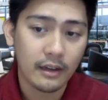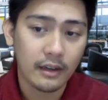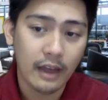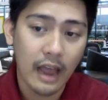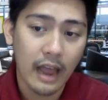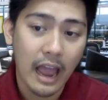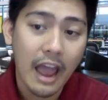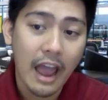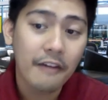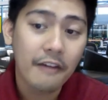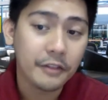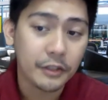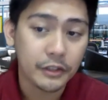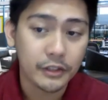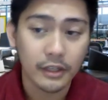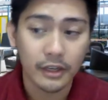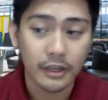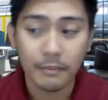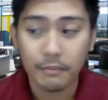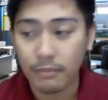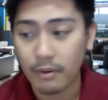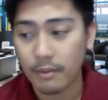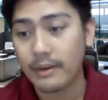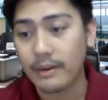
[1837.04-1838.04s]
have their
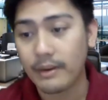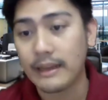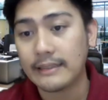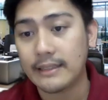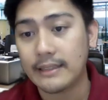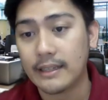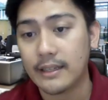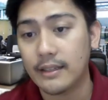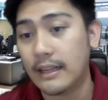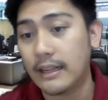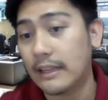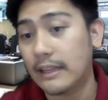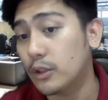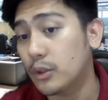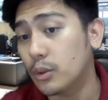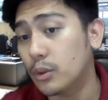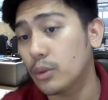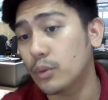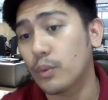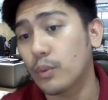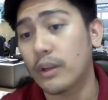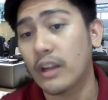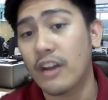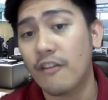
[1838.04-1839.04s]
study permit extended and
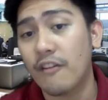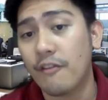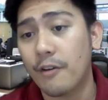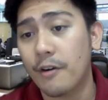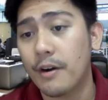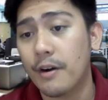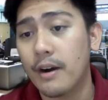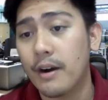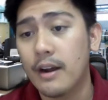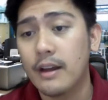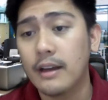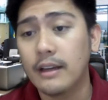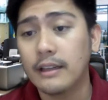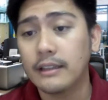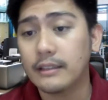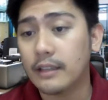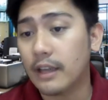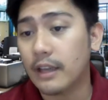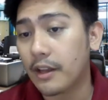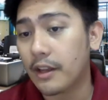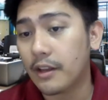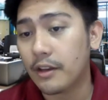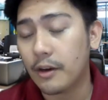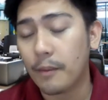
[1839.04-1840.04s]
choose whatever
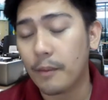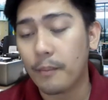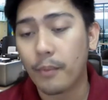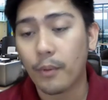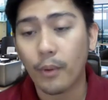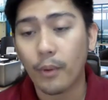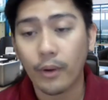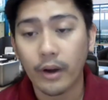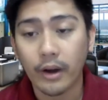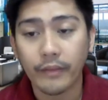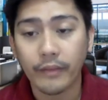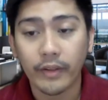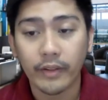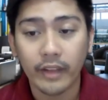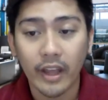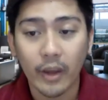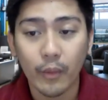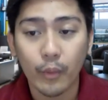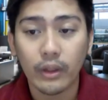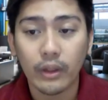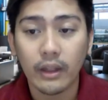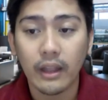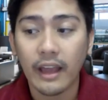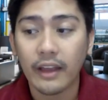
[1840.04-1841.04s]
second year program that
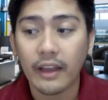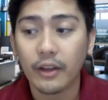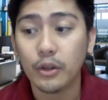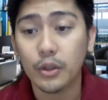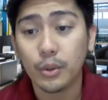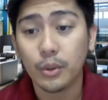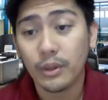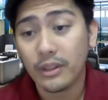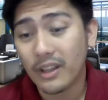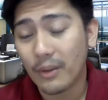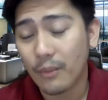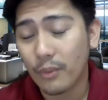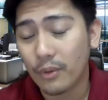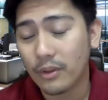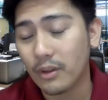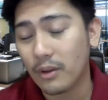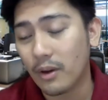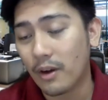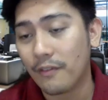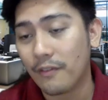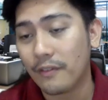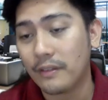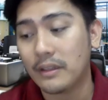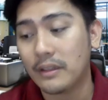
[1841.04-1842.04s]
they would like. Usually, they would
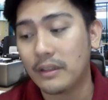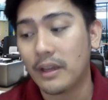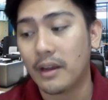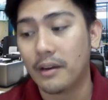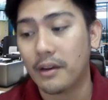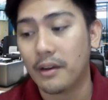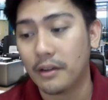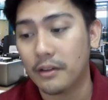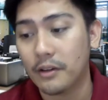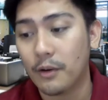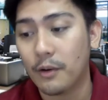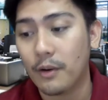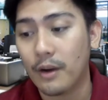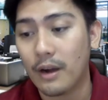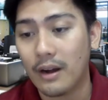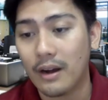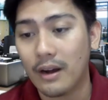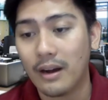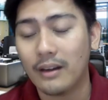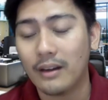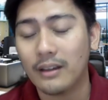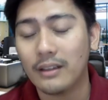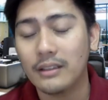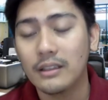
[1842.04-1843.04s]
often take another
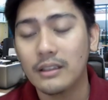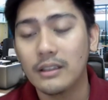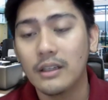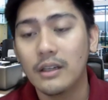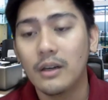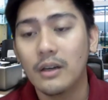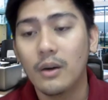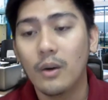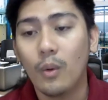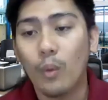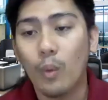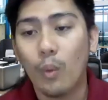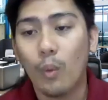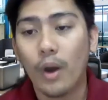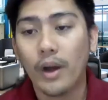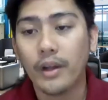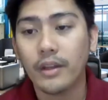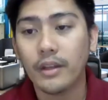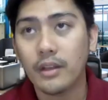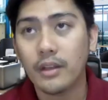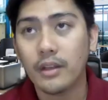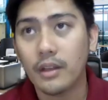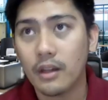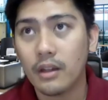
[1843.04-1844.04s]
uh,
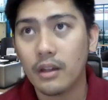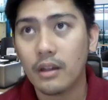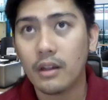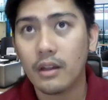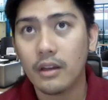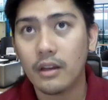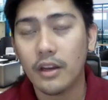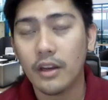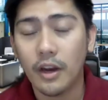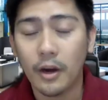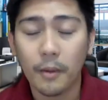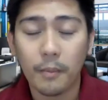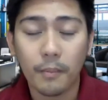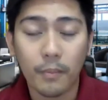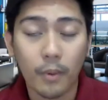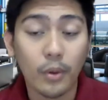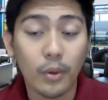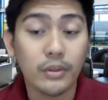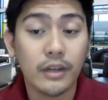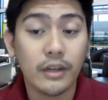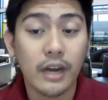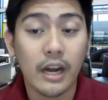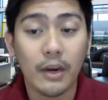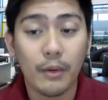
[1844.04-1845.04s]
one year
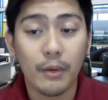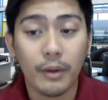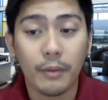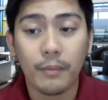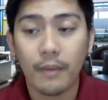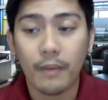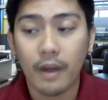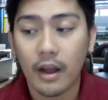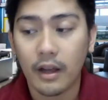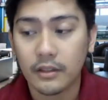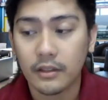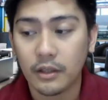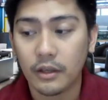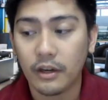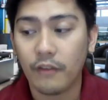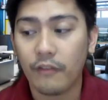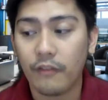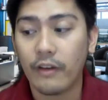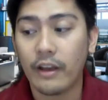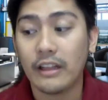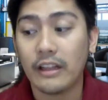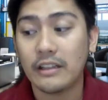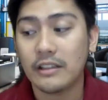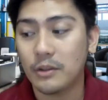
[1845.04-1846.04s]
postgraduate uh,
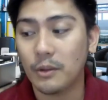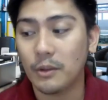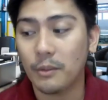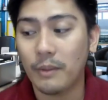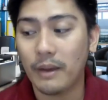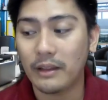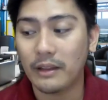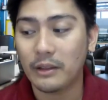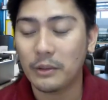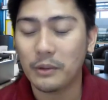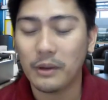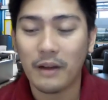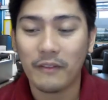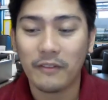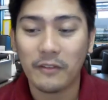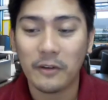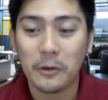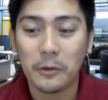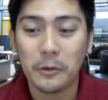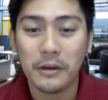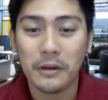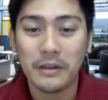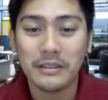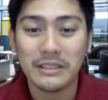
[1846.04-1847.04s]
certificate. So by two after
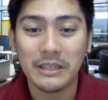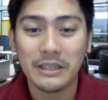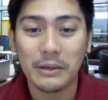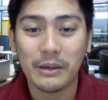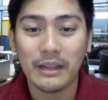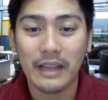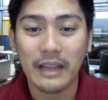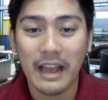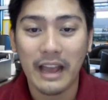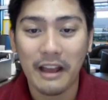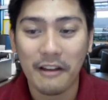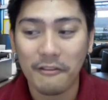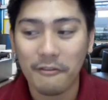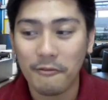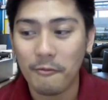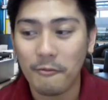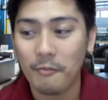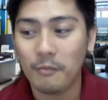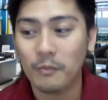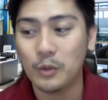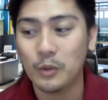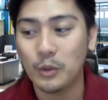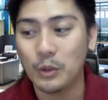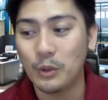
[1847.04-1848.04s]
two years, they already have
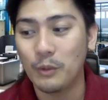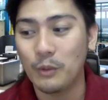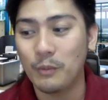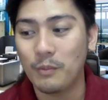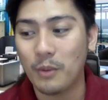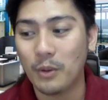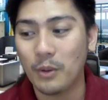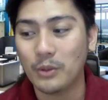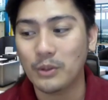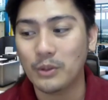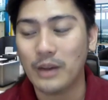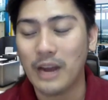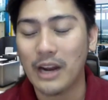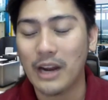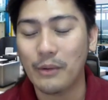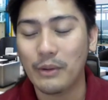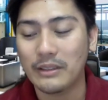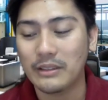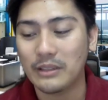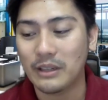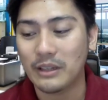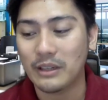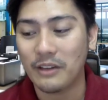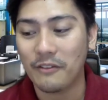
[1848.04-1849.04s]
two
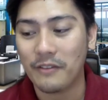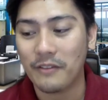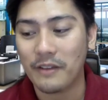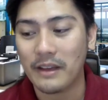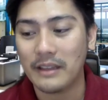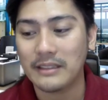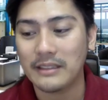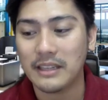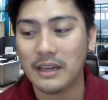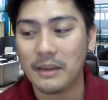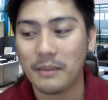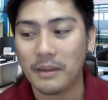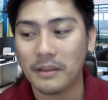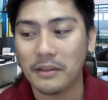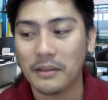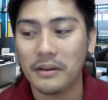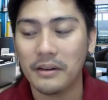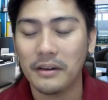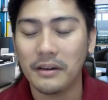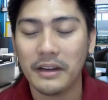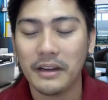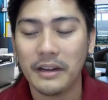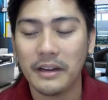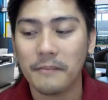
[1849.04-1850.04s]
postgraduate certificates um,
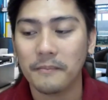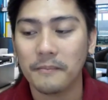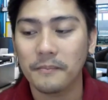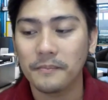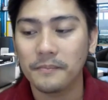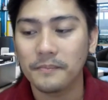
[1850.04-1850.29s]
under their name.